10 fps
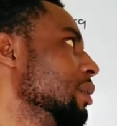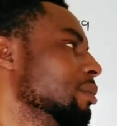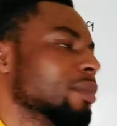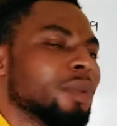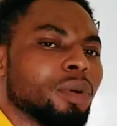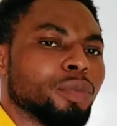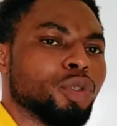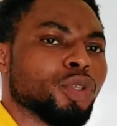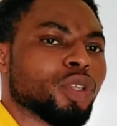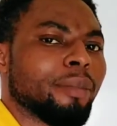do some
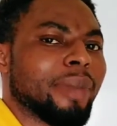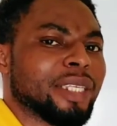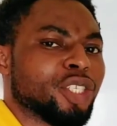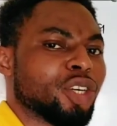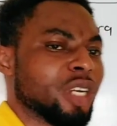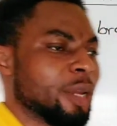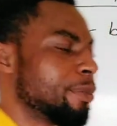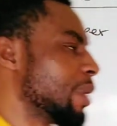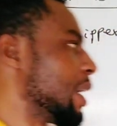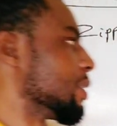magic on the
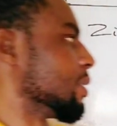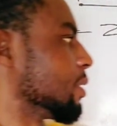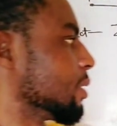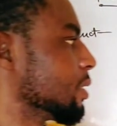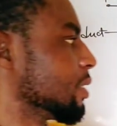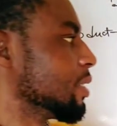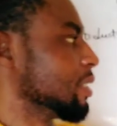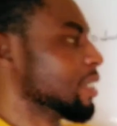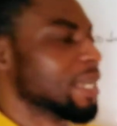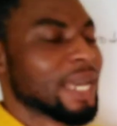pricing,
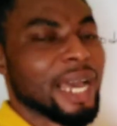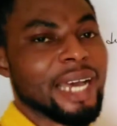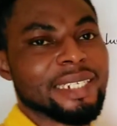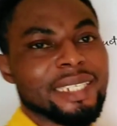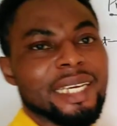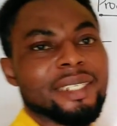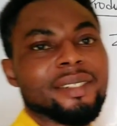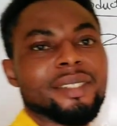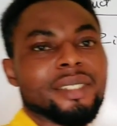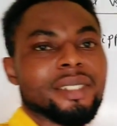and then
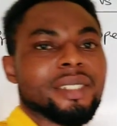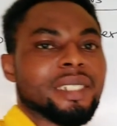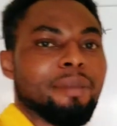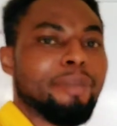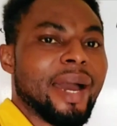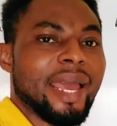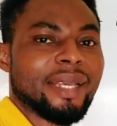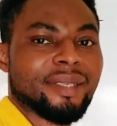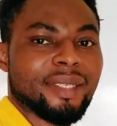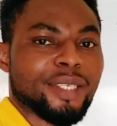the buyer sees
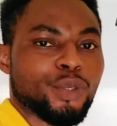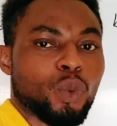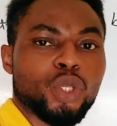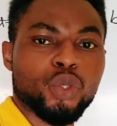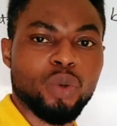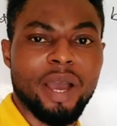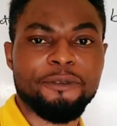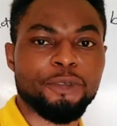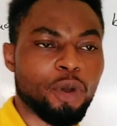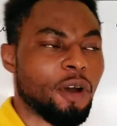what you have to
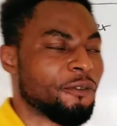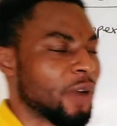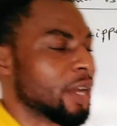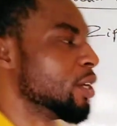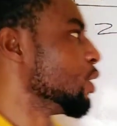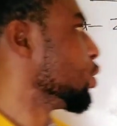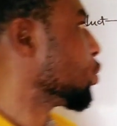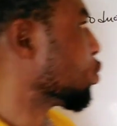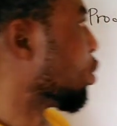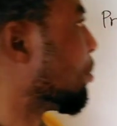offer. So
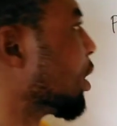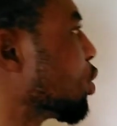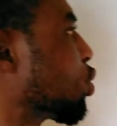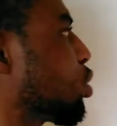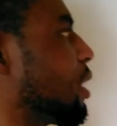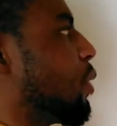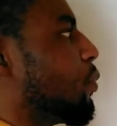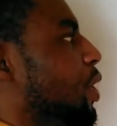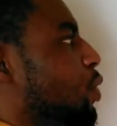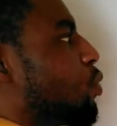make sure that when you
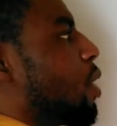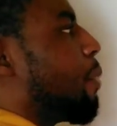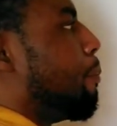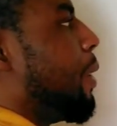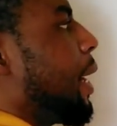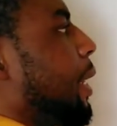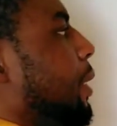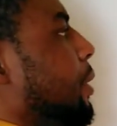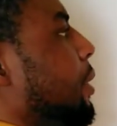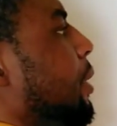are buying,
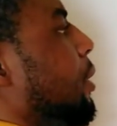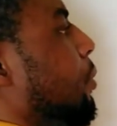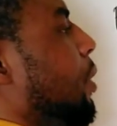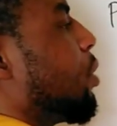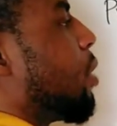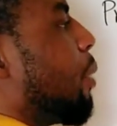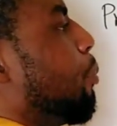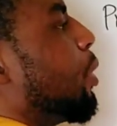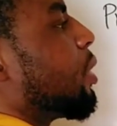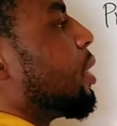when you are bundling
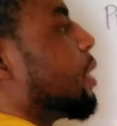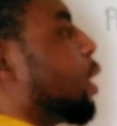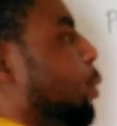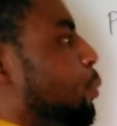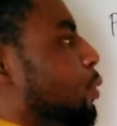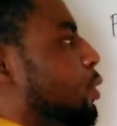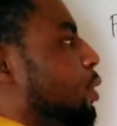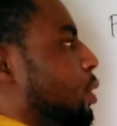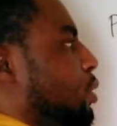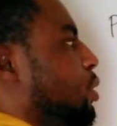your product,
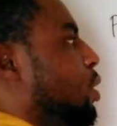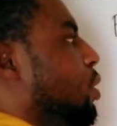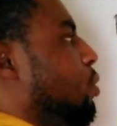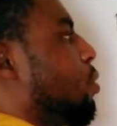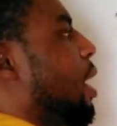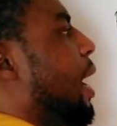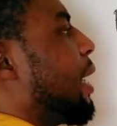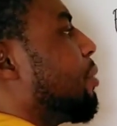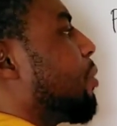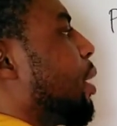you are adding
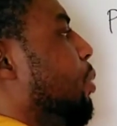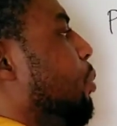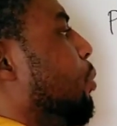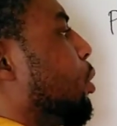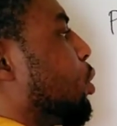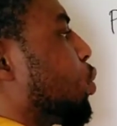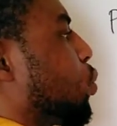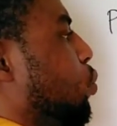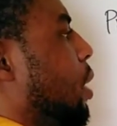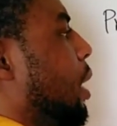maybe bonus one,